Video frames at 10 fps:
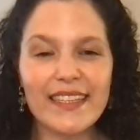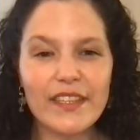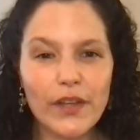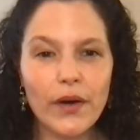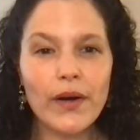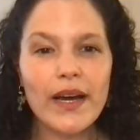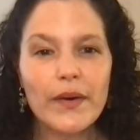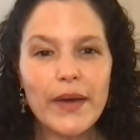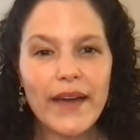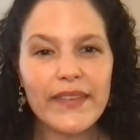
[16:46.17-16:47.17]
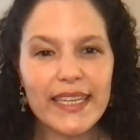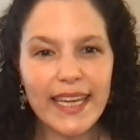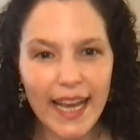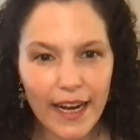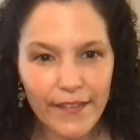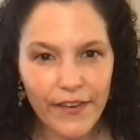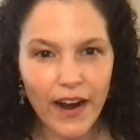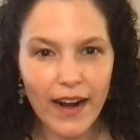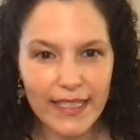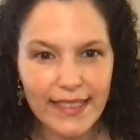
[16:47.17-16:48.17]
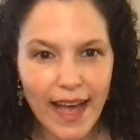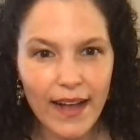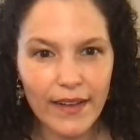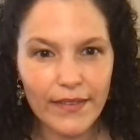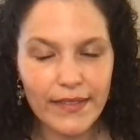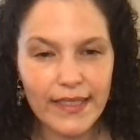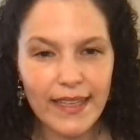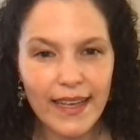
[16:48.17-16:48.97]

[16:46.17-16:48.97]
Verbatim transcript: you know we have to care for ourselves